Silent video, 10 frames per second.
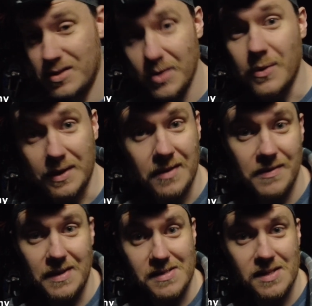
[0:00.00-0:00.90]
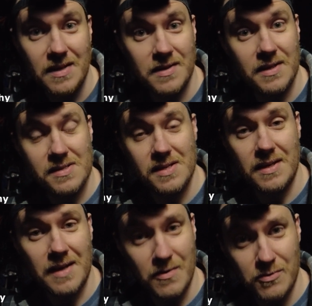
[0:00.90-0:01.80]
doing things like this,
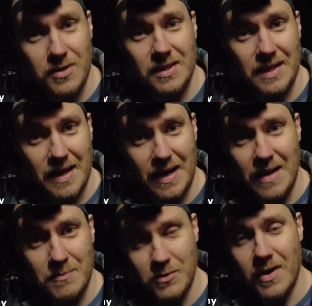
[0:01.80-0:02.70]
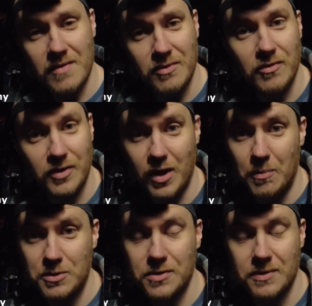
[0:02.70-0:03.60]
and I really am grateful for the
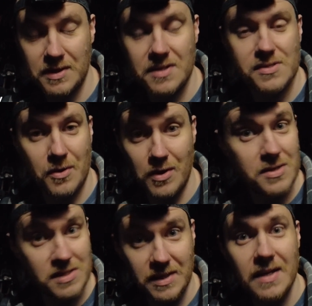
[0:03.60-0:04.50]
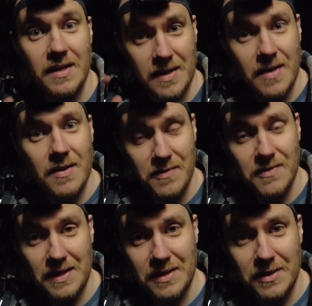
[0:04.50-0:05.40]
opportunity, so honestly,
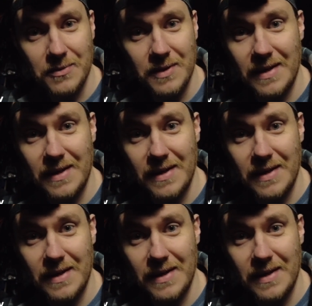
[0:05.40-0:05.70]
thank you.